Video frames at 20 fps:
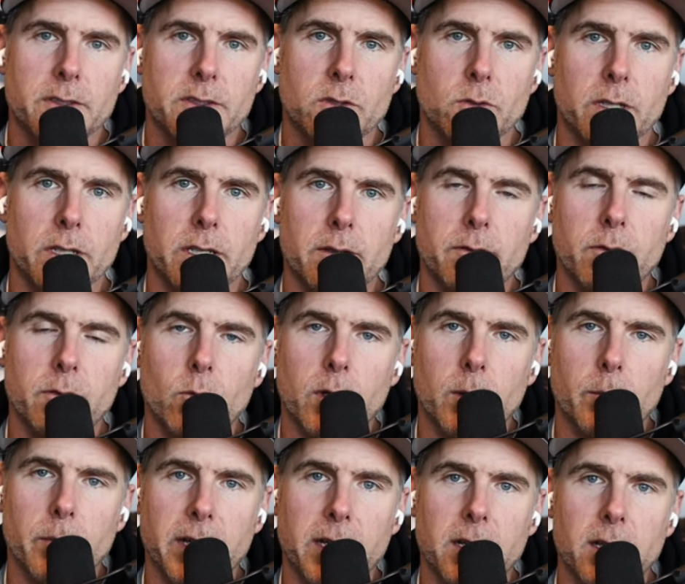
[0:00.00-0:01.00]
story of one
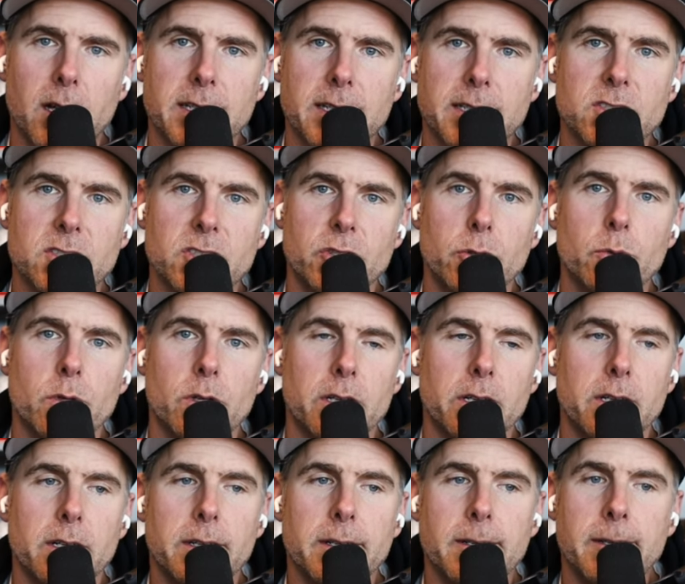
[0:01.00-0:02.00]
of my clients,
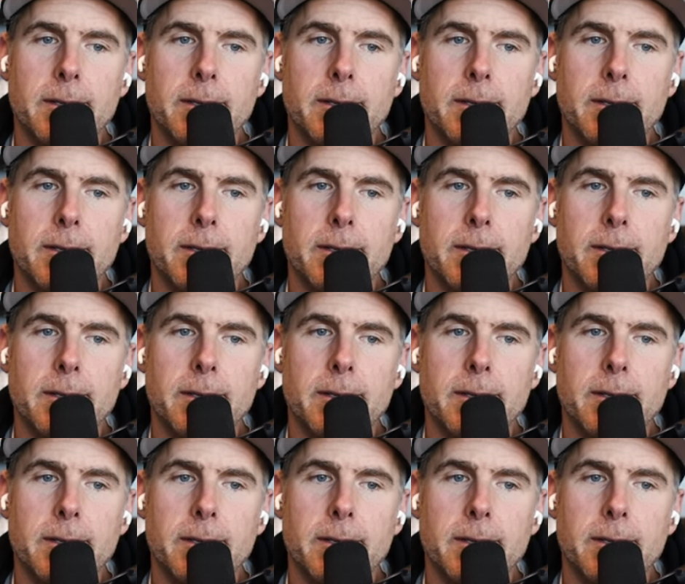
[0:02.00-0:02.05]
Stuart.